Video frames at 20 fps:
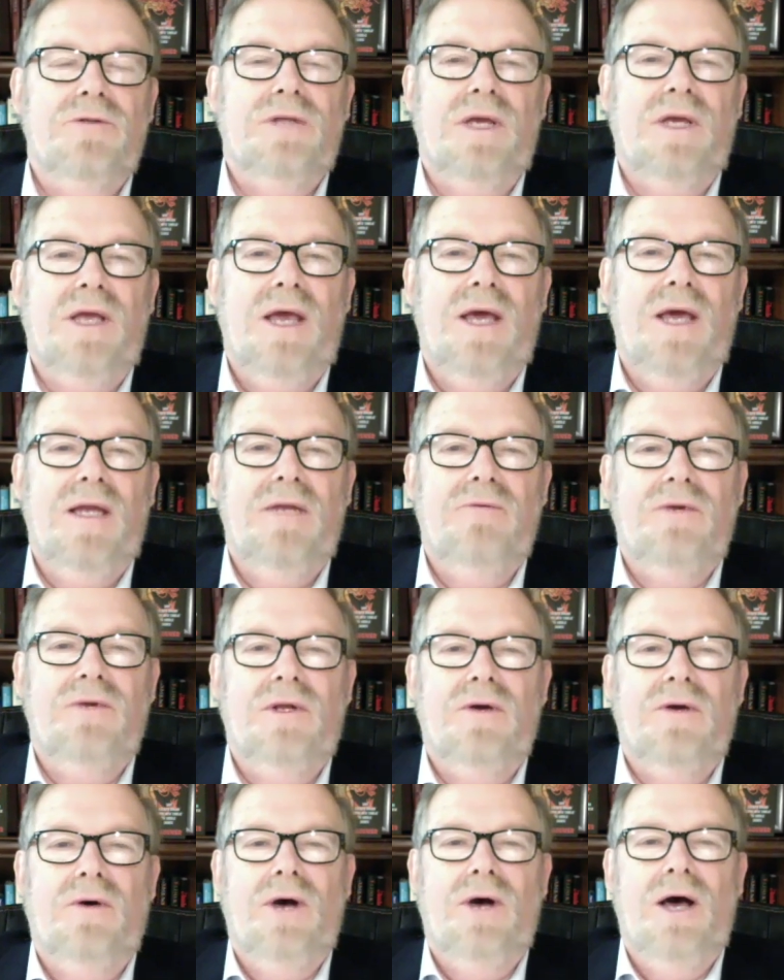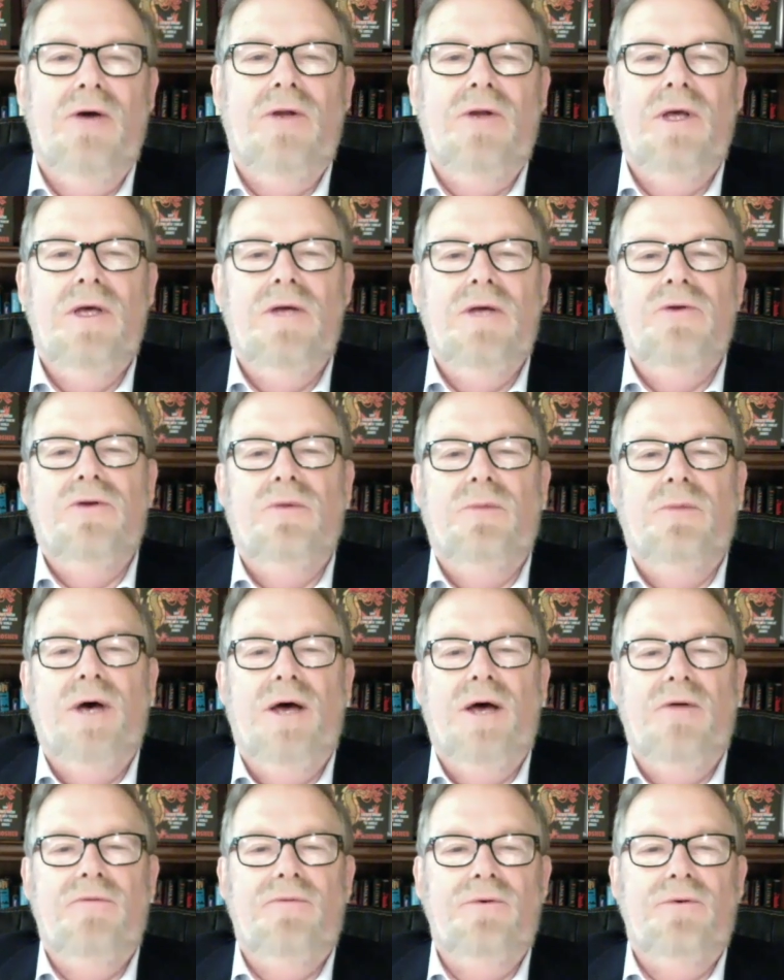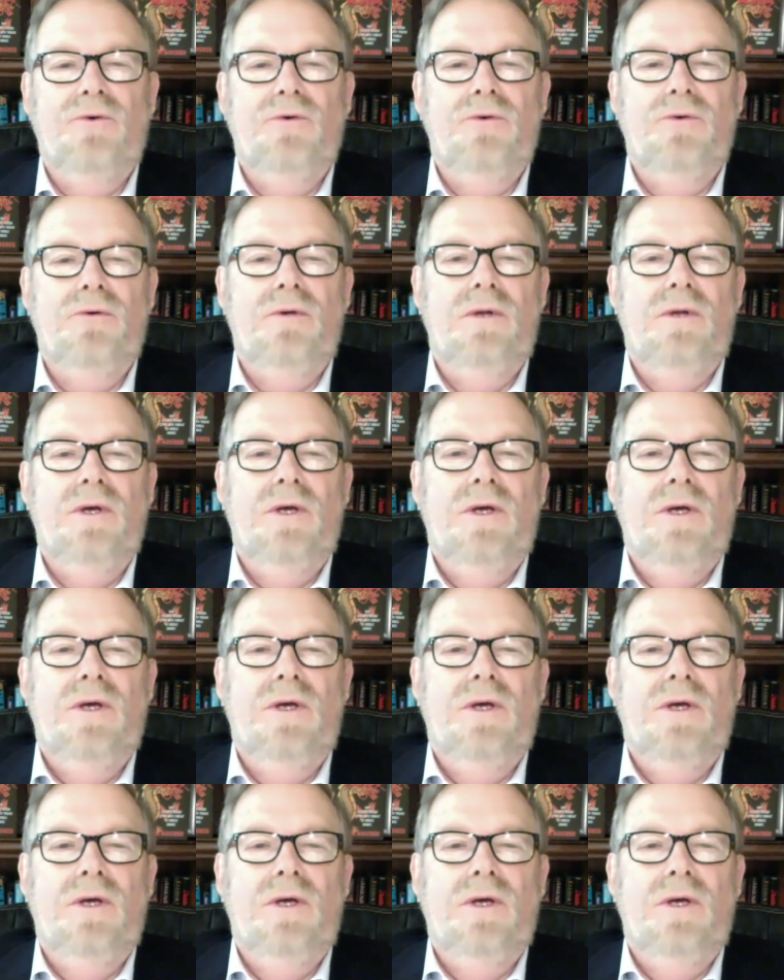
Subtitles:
They can't even go out to buy food.